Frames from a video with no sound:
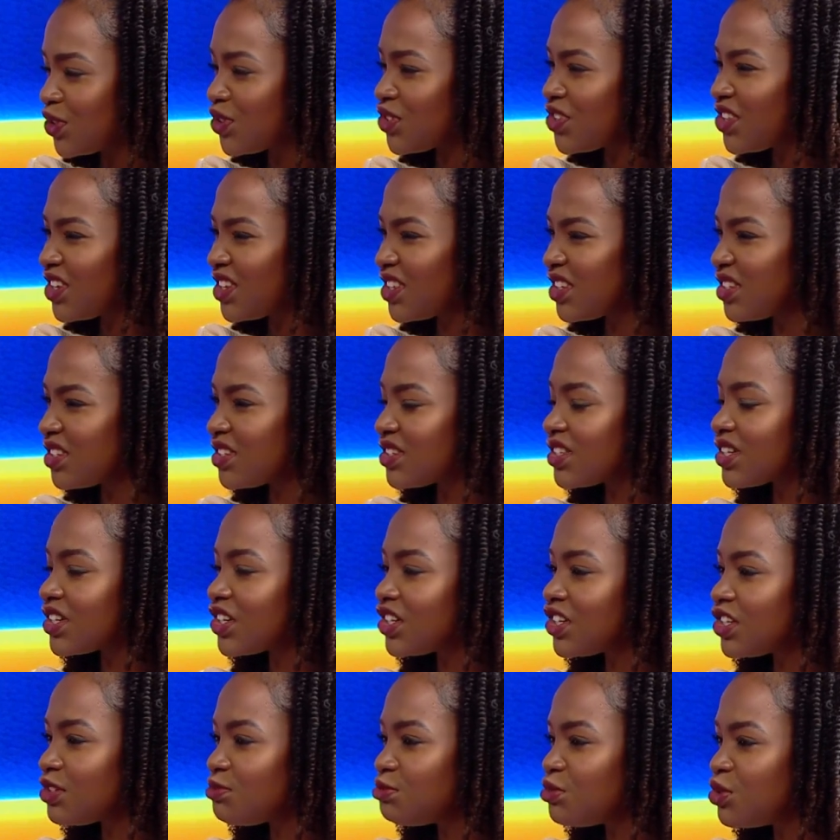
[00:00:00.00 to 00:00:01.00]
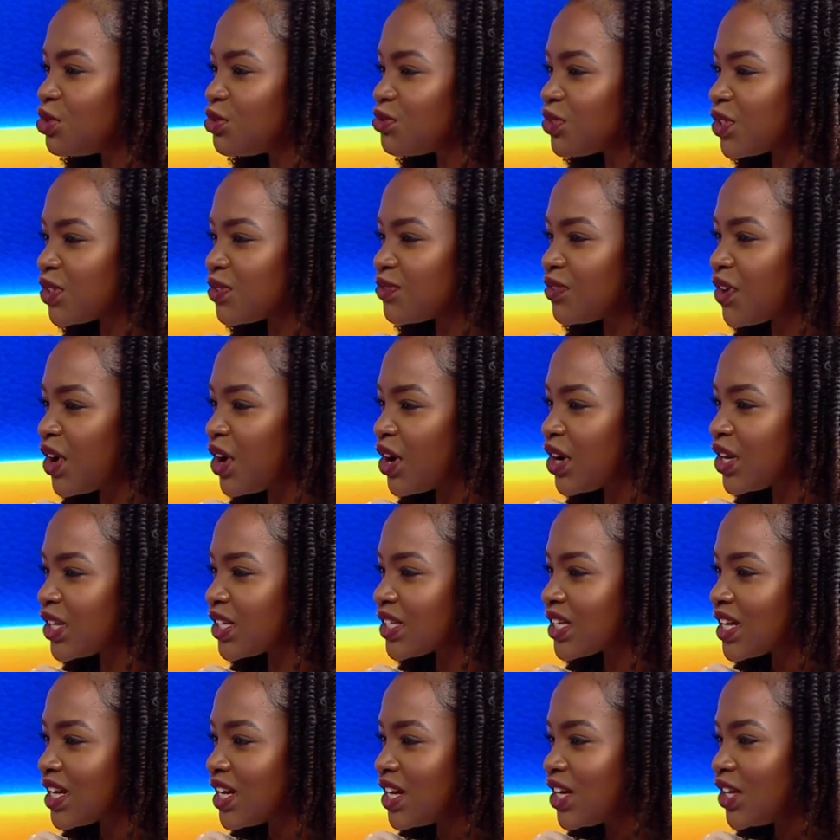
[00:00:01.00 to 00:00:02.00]
Do you think this is a good move as far
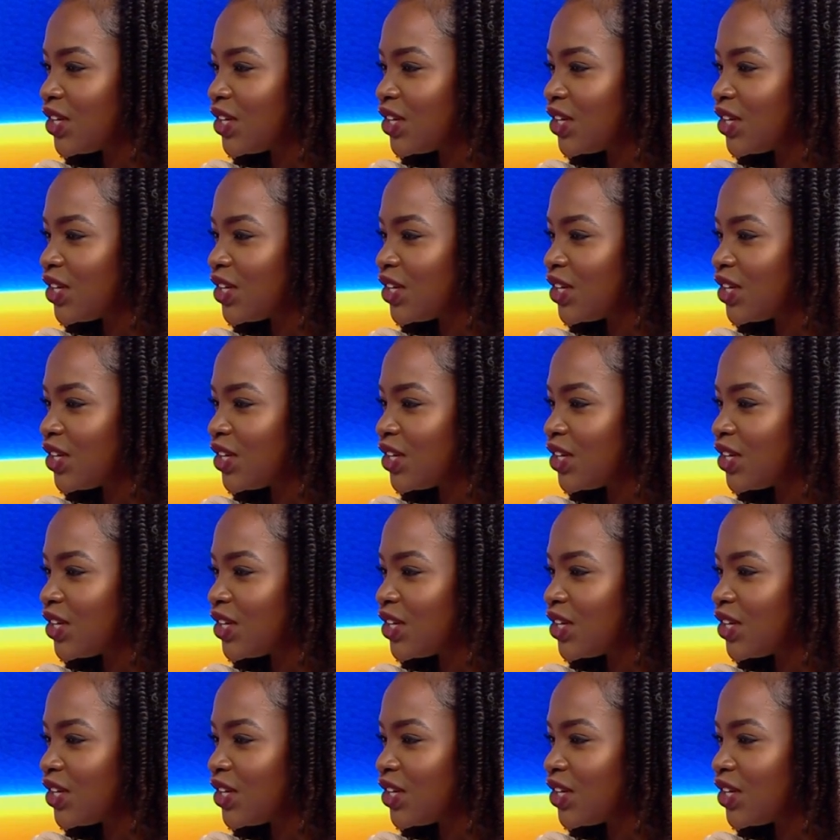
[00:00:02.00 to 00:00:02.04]
as,